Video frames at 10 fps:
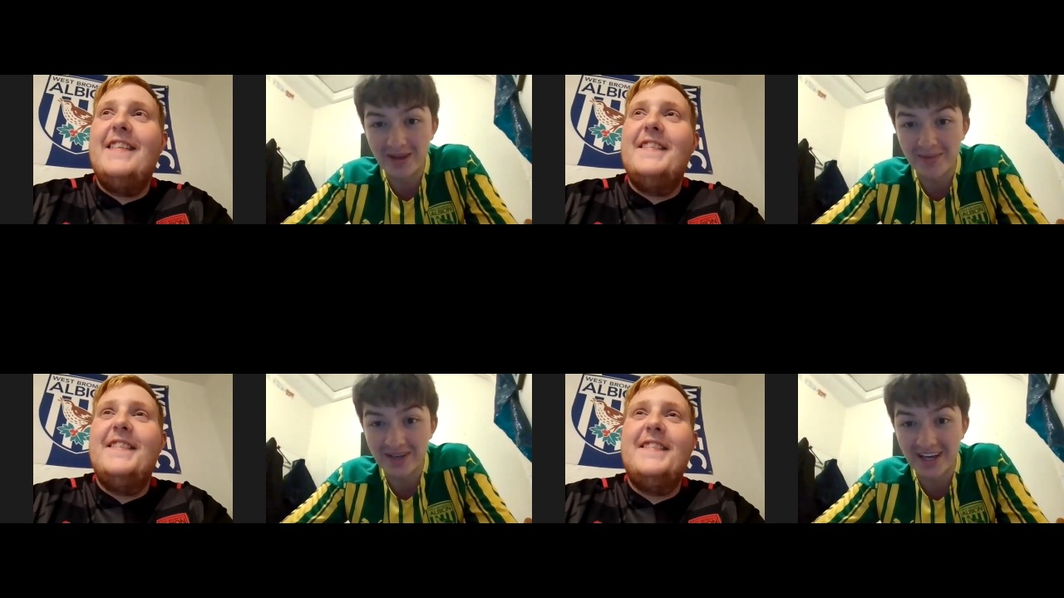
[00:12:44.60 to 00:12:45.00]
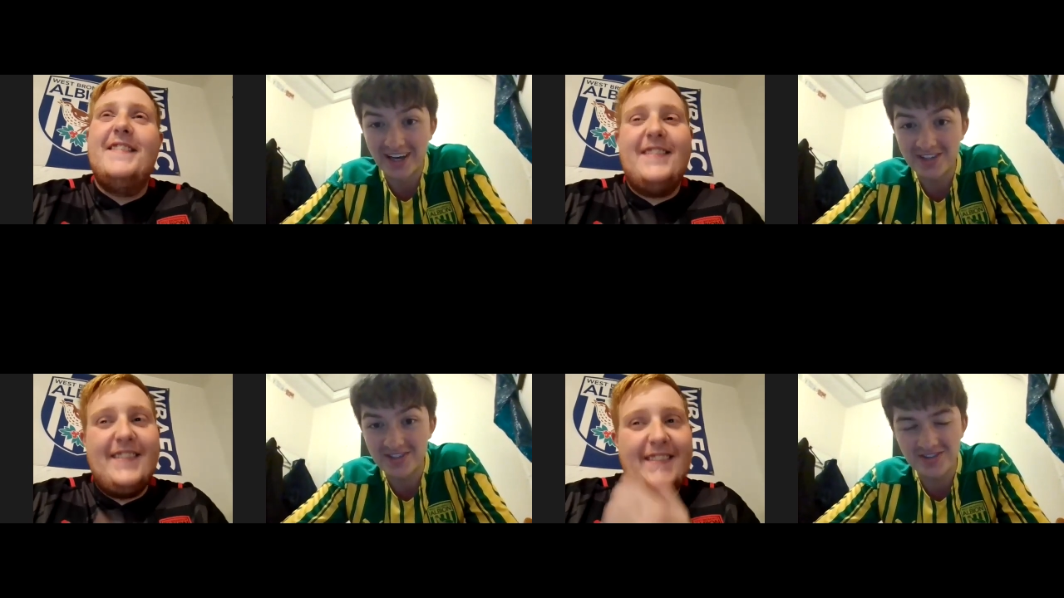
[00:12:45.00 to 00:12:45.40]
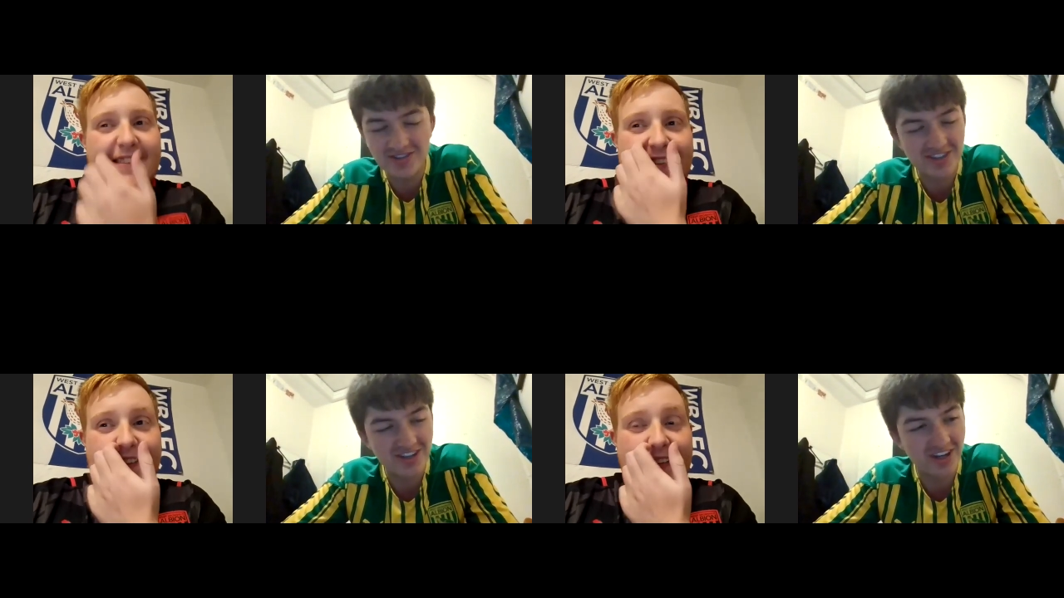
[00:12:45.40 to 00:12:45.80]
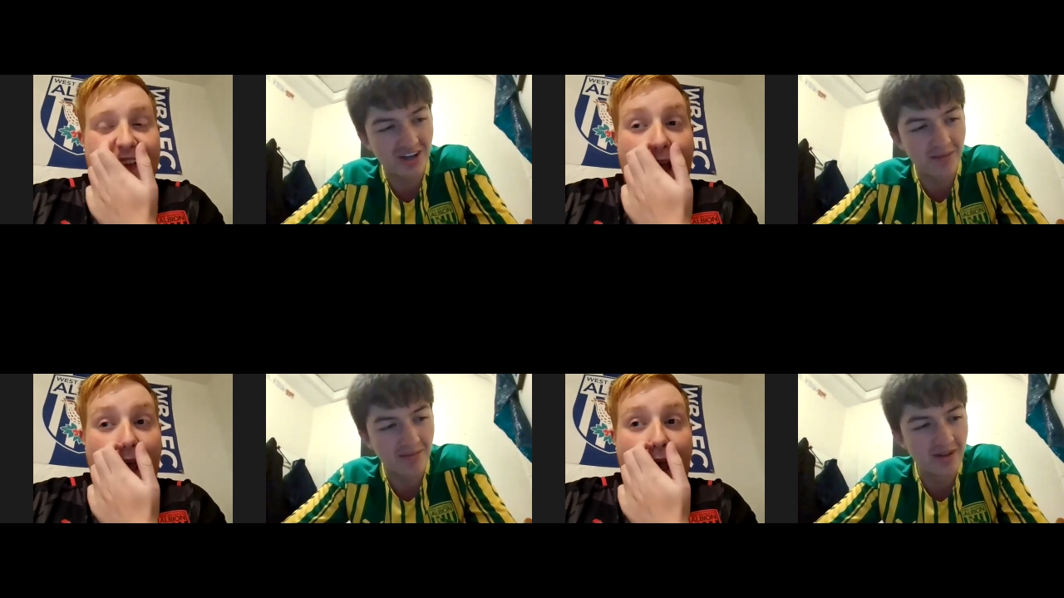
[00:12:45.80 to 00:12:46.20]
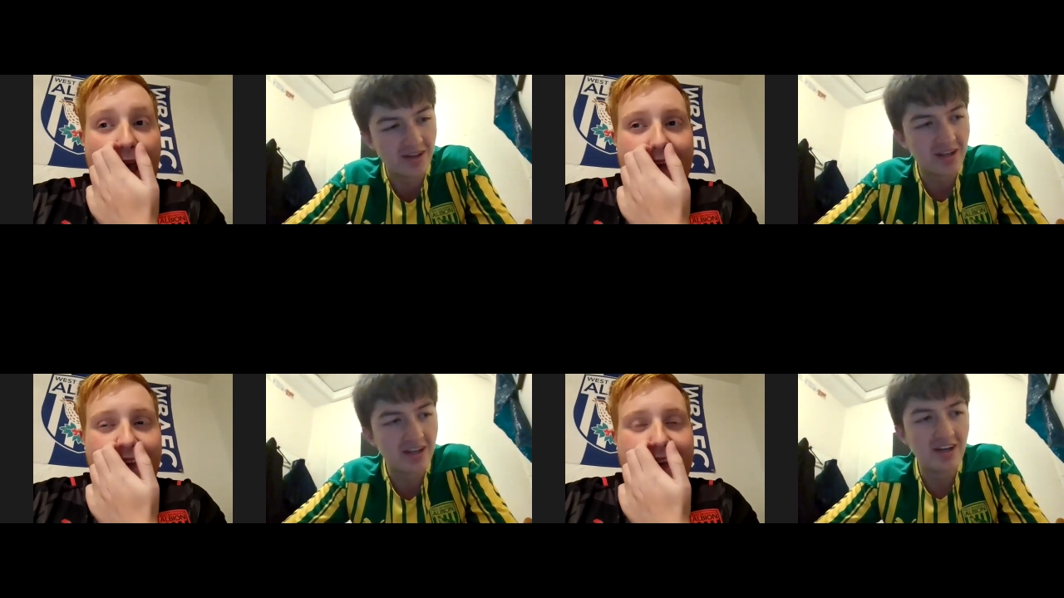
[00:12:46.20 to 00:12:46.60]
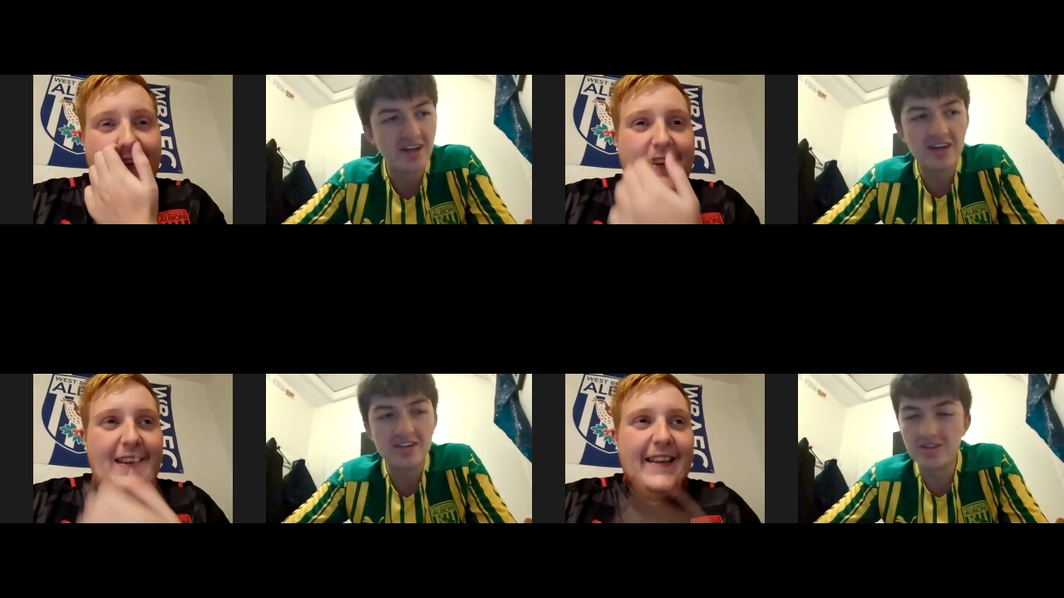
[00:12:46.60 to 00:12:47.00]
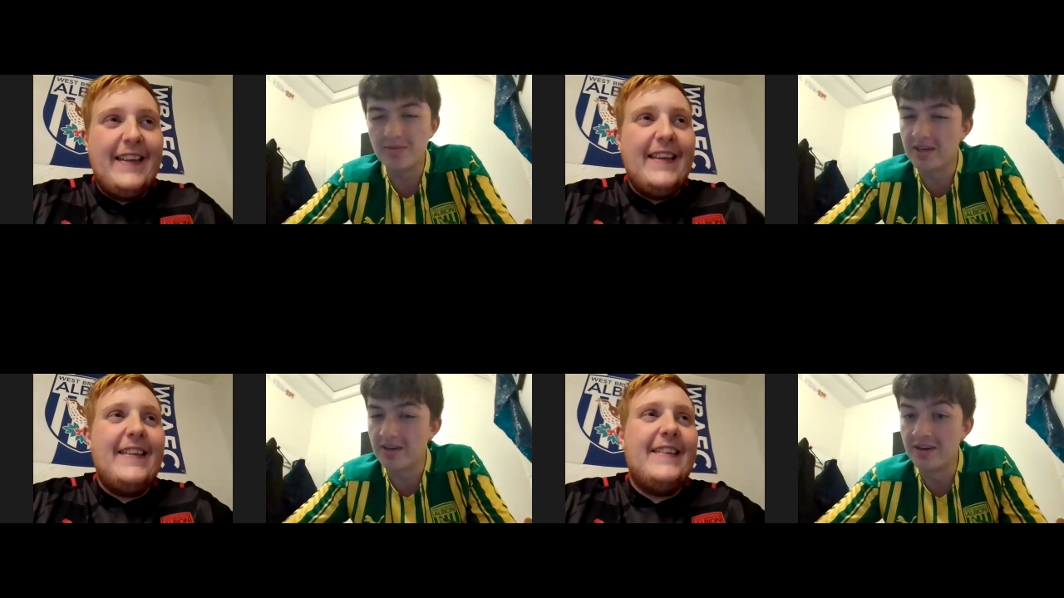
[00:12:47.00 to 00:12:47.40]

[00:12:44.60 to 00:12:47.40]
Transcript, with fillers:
Speaker 1: me and my guests. Um, it's gonna be,